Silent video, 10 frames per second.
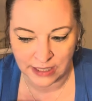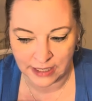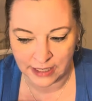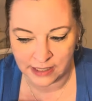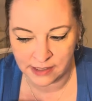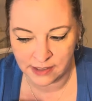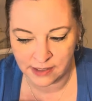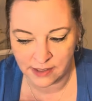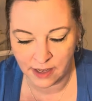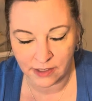
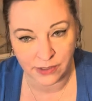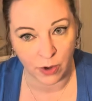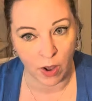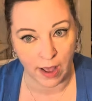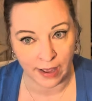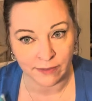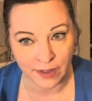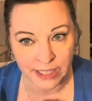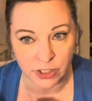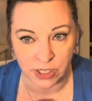And so I
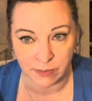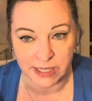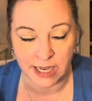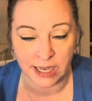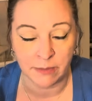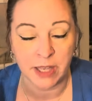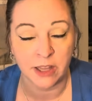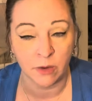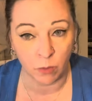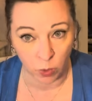find Jammy Time in
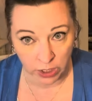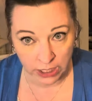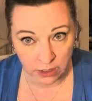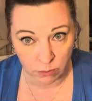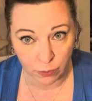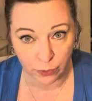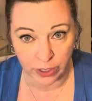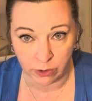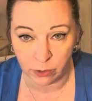the morning before I go